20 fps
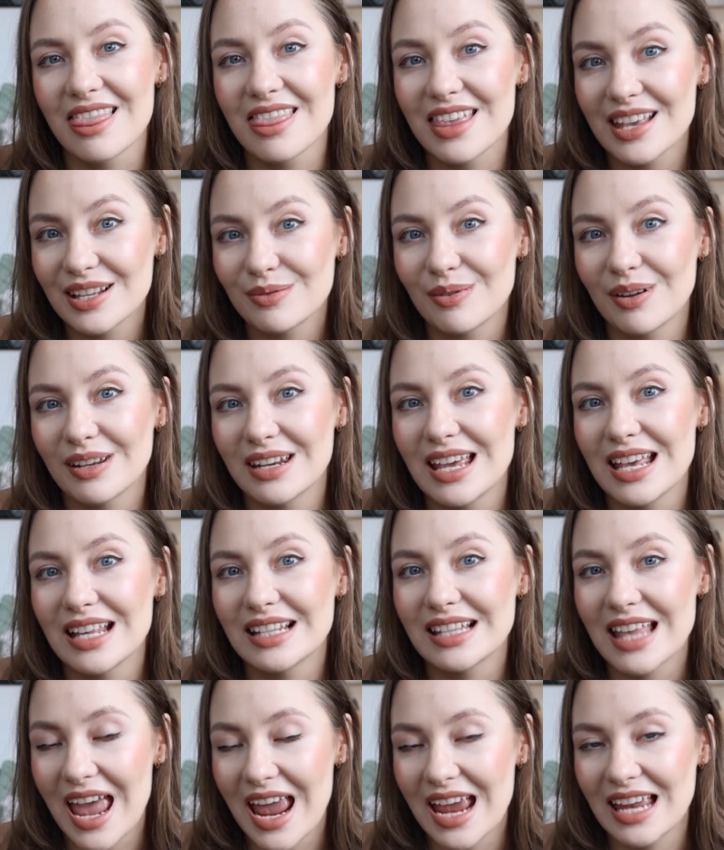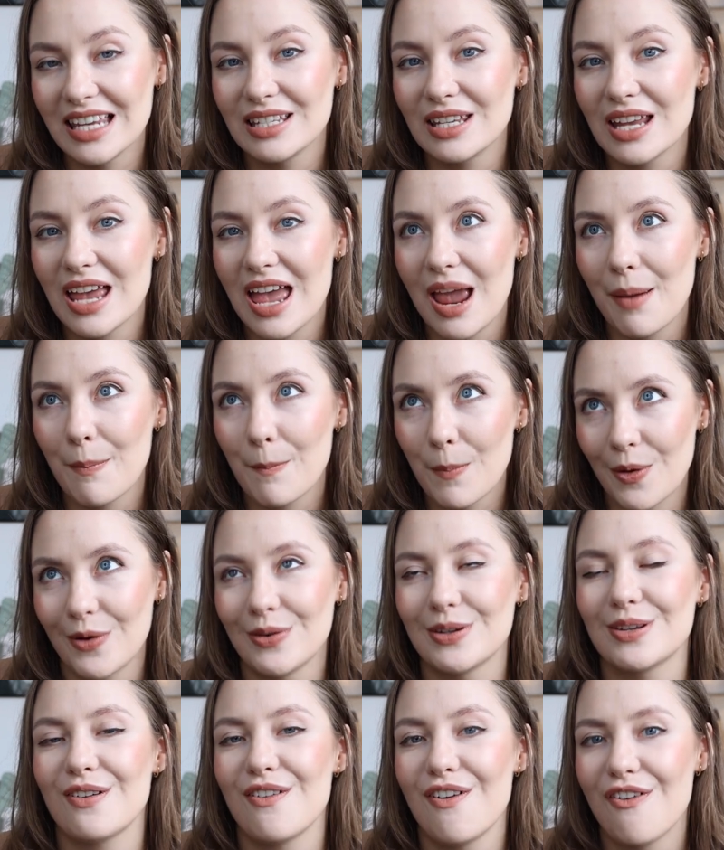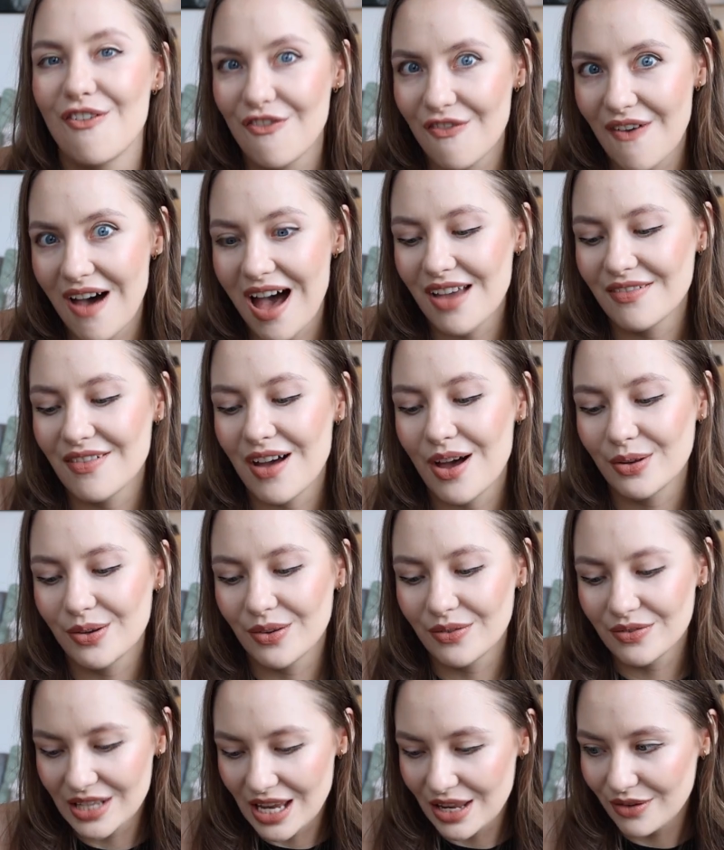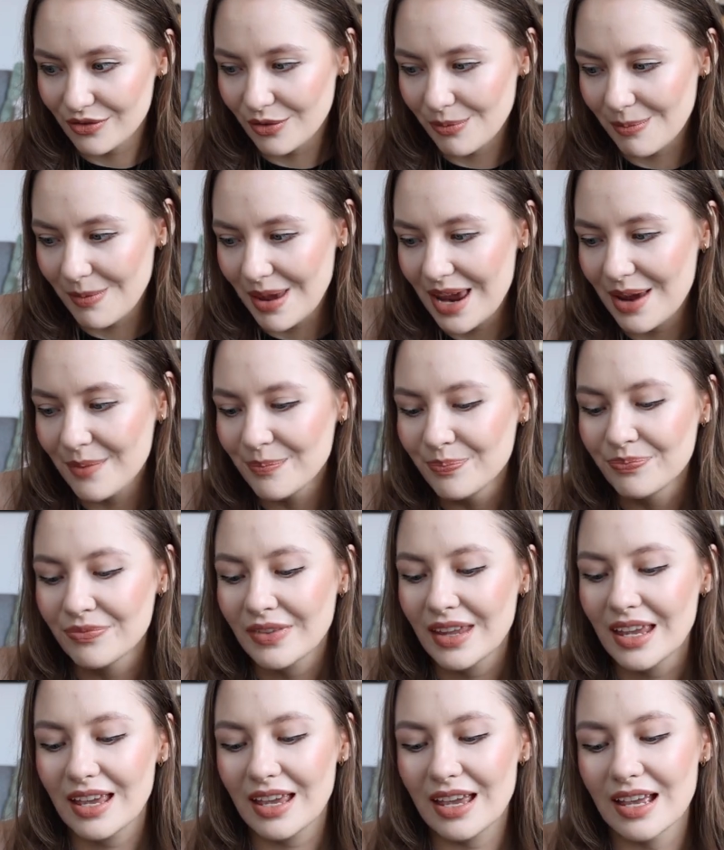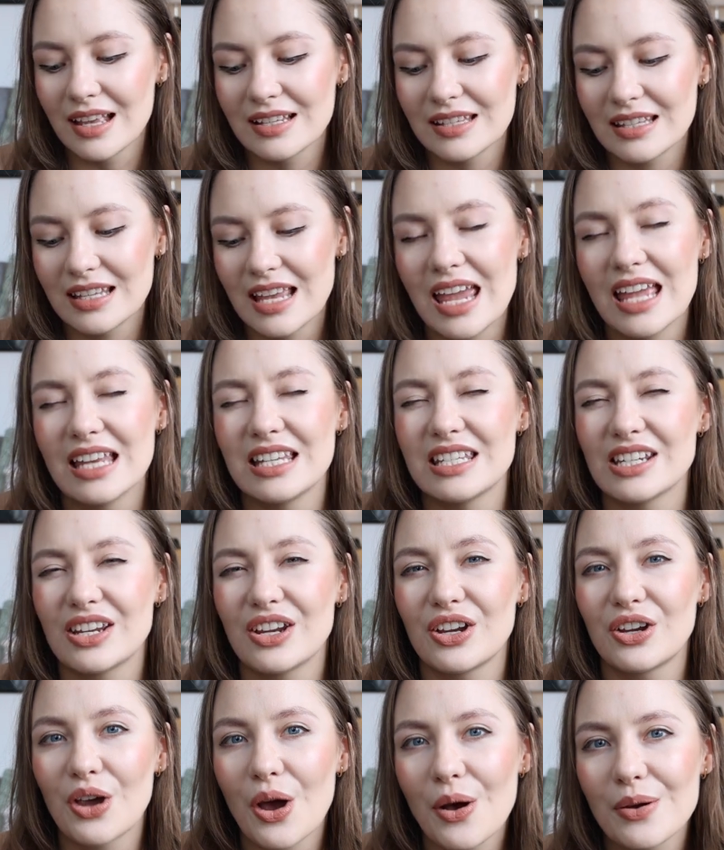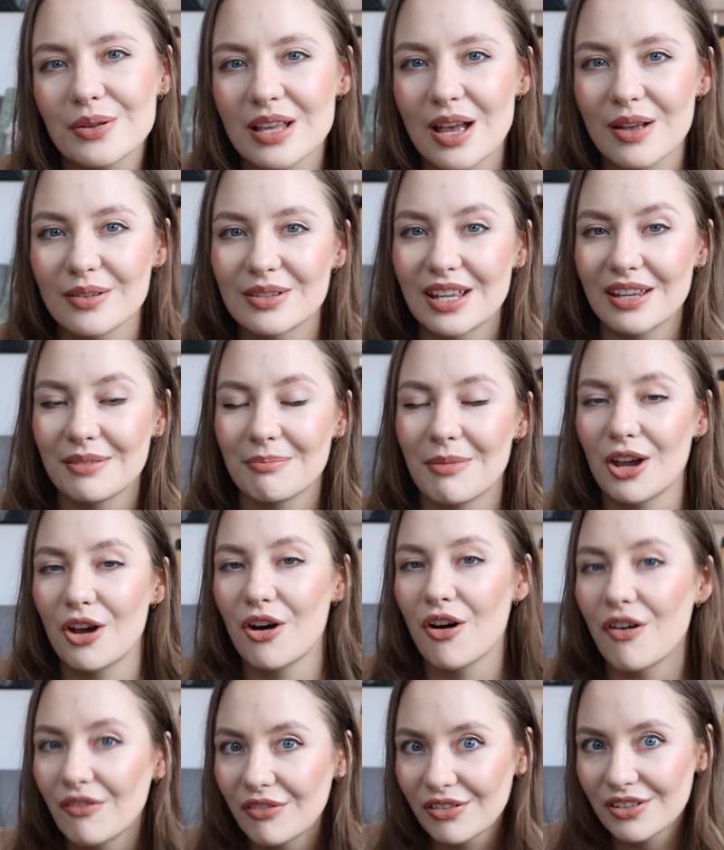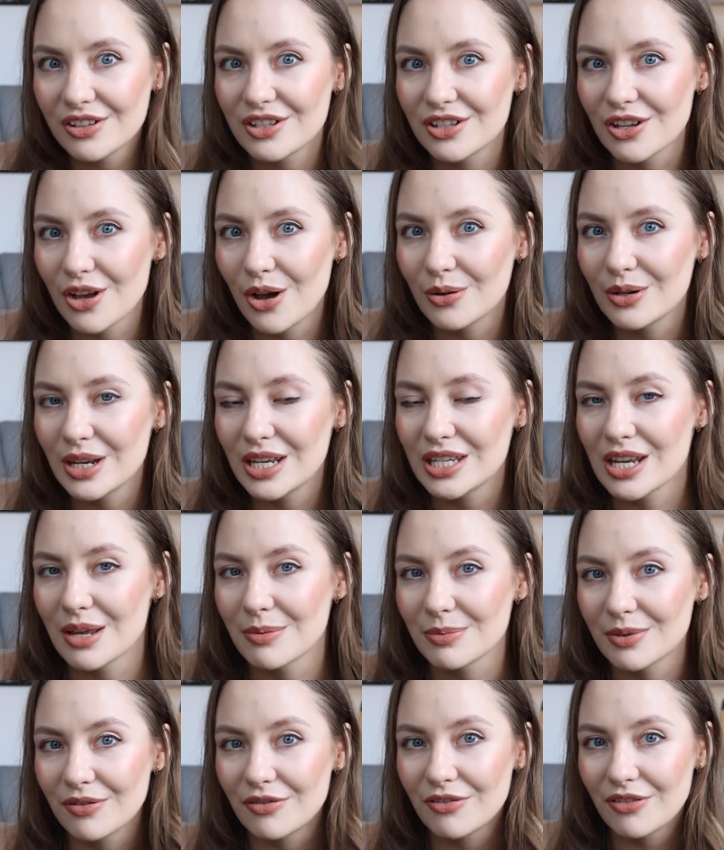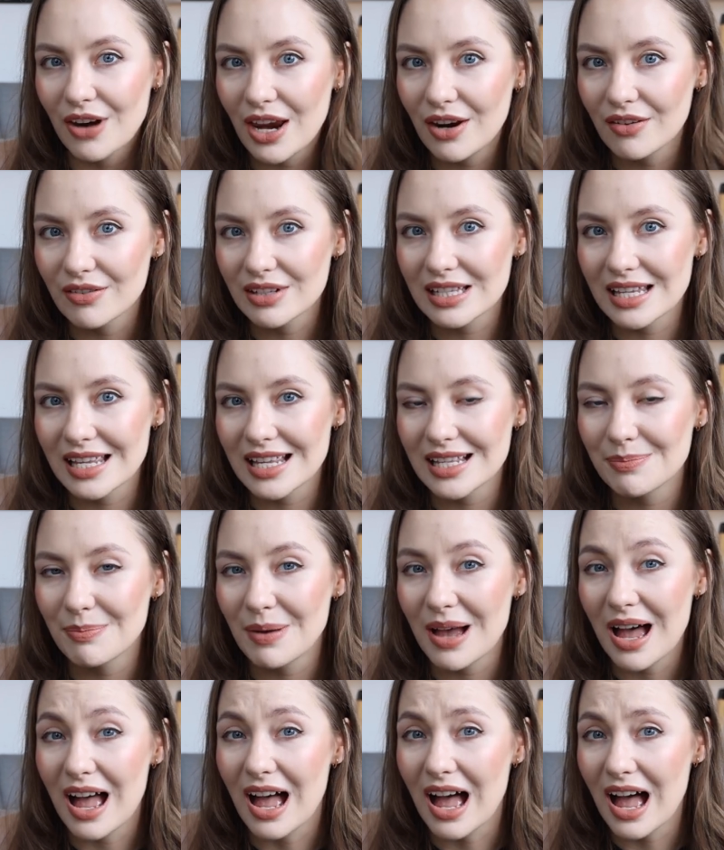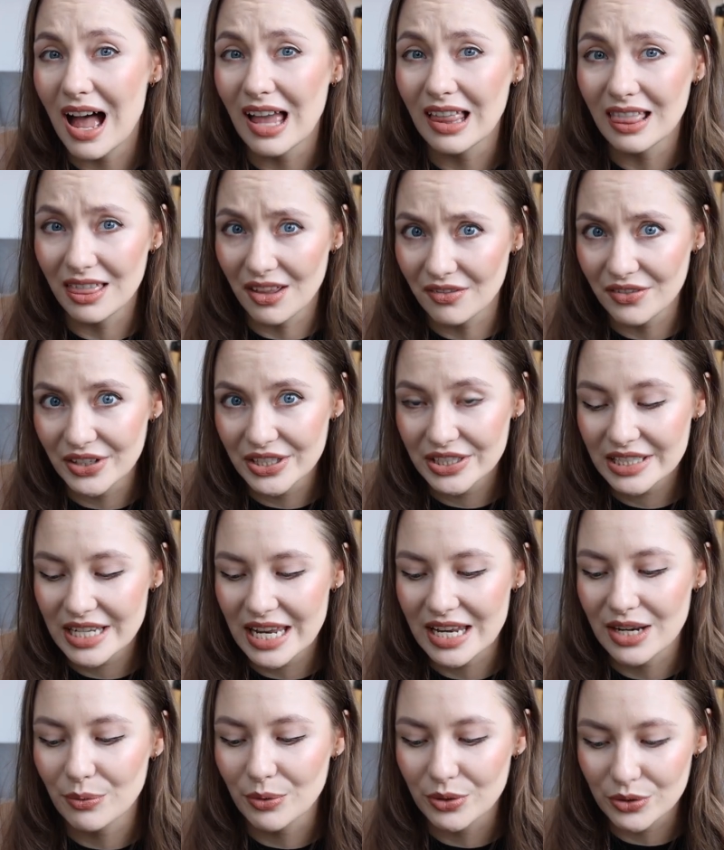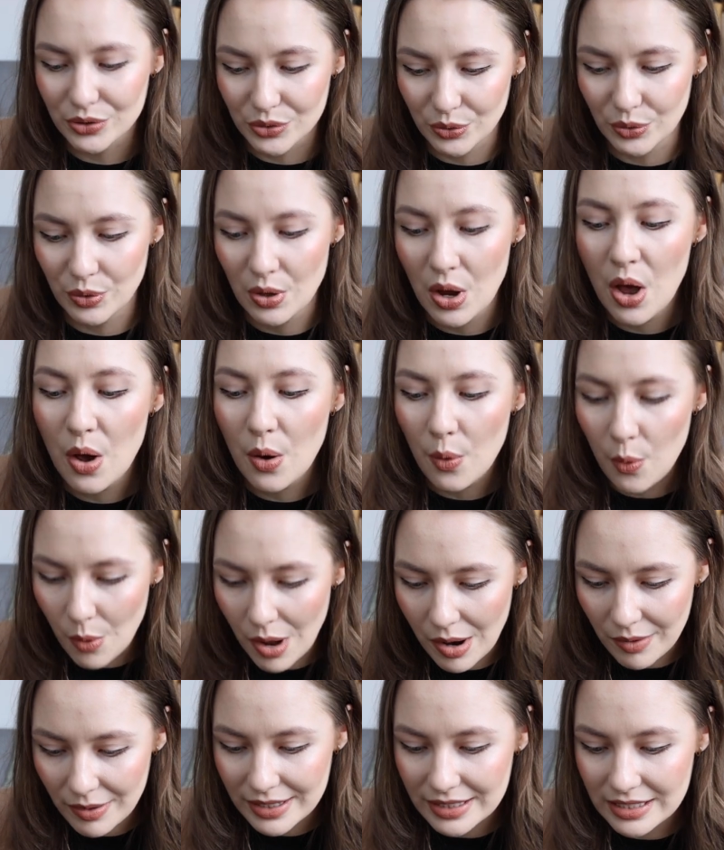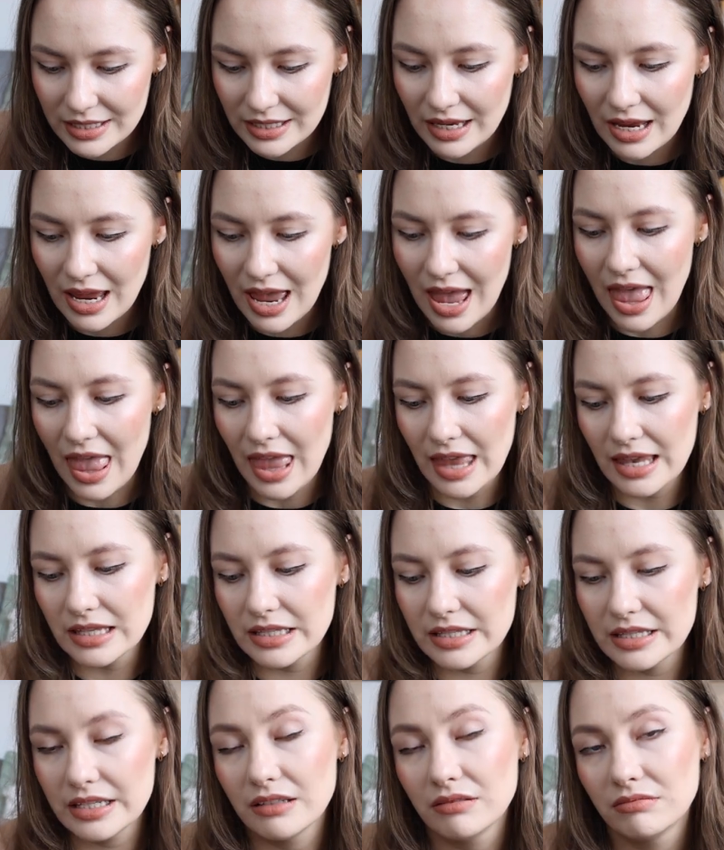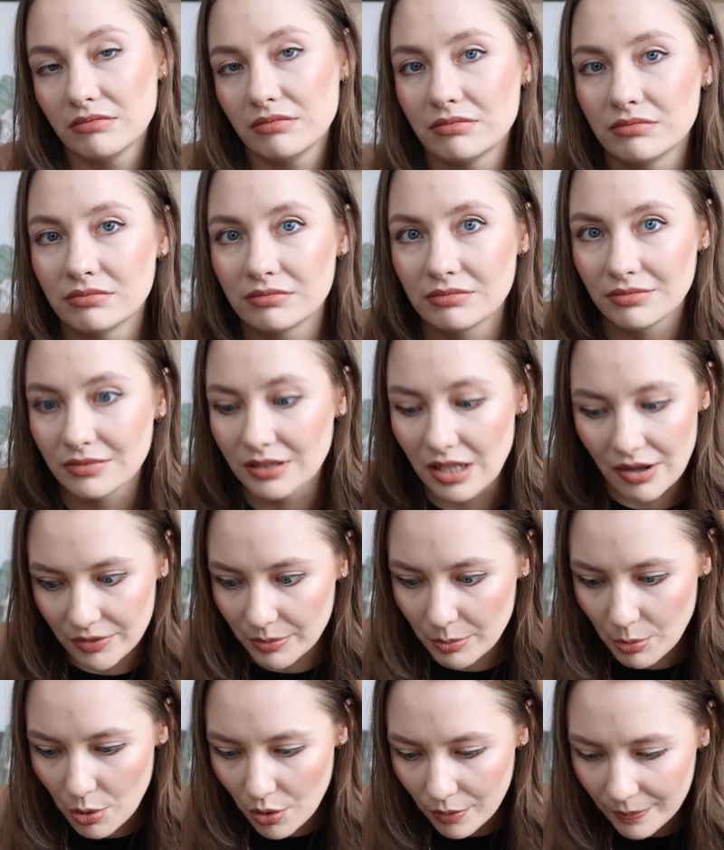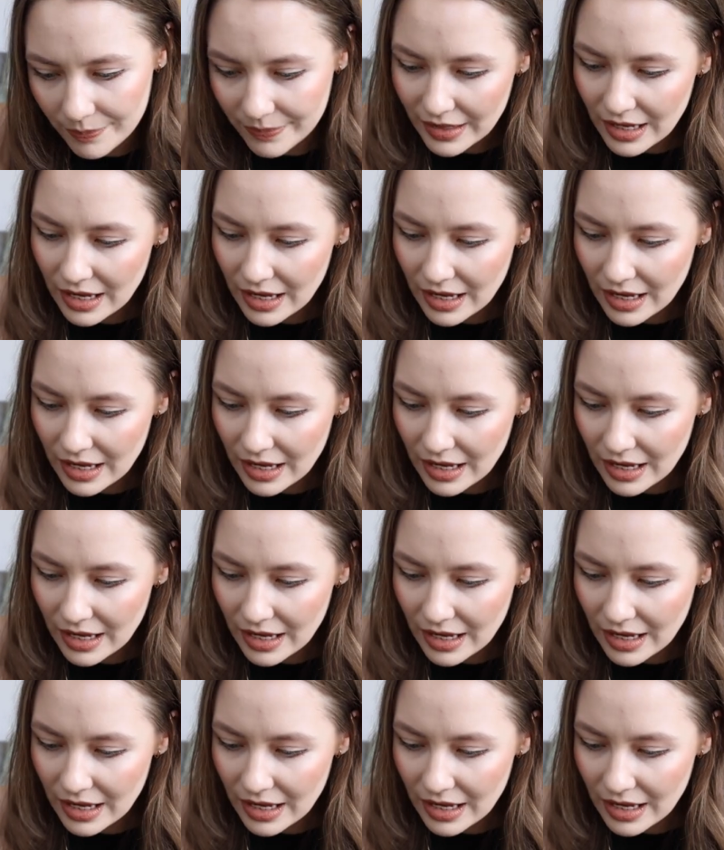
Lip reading: This one is 8.5 out of 10 for me, because it goes outside my comfort zone in terms of fragrances, but I love it and I want to wear it and love it more.